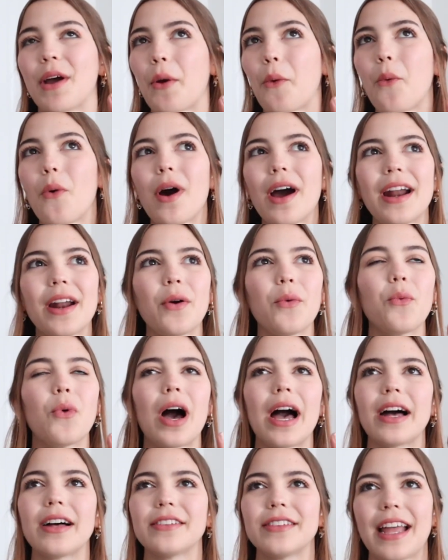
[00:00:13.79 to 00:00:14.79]
quite a
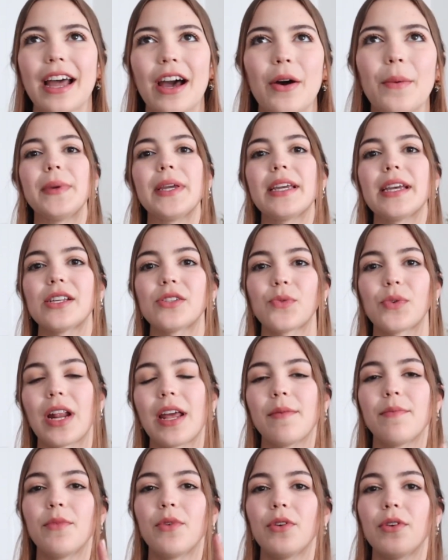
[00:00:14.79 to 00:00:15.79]
while now because when
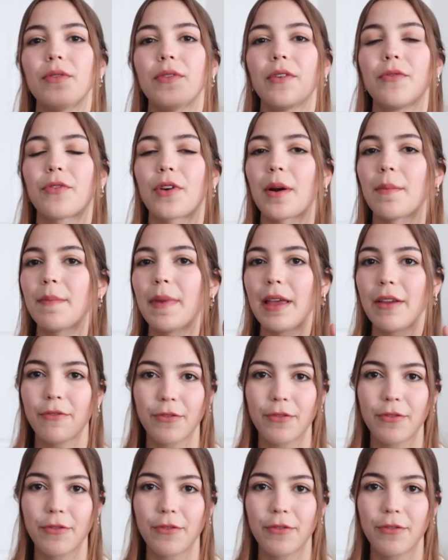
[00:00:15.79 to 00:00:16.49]
I moved from my